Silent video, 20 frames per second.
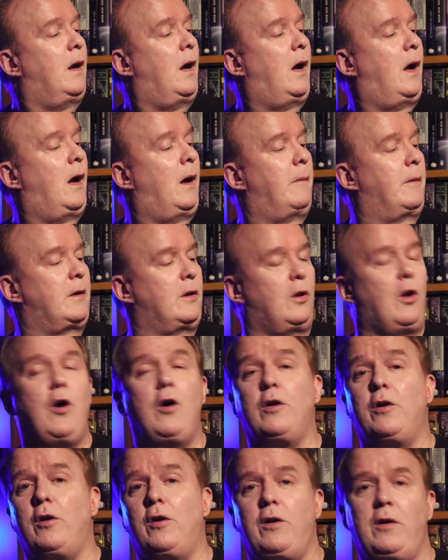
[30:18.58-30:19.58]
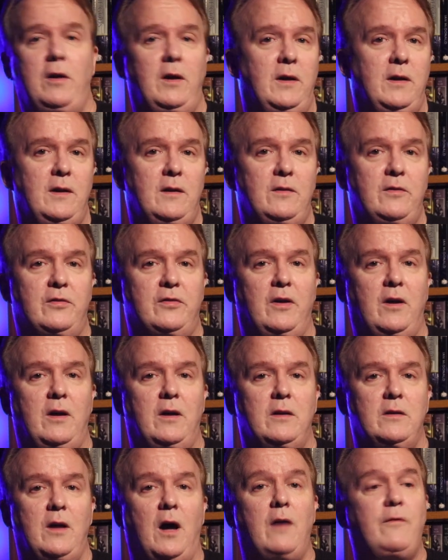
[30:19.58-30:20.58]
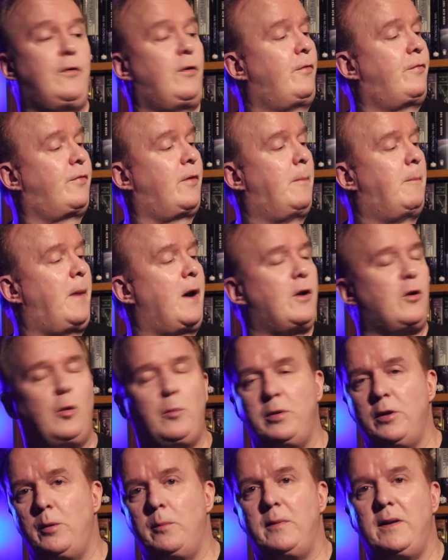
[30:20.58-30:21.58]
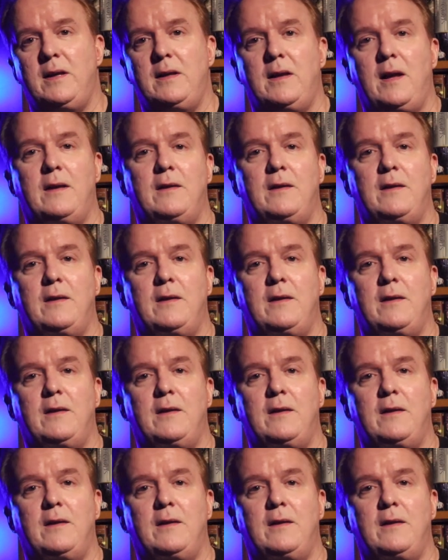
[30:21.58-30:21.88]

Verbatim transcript: Uh, but Longer is a novel from Michael Blumlein,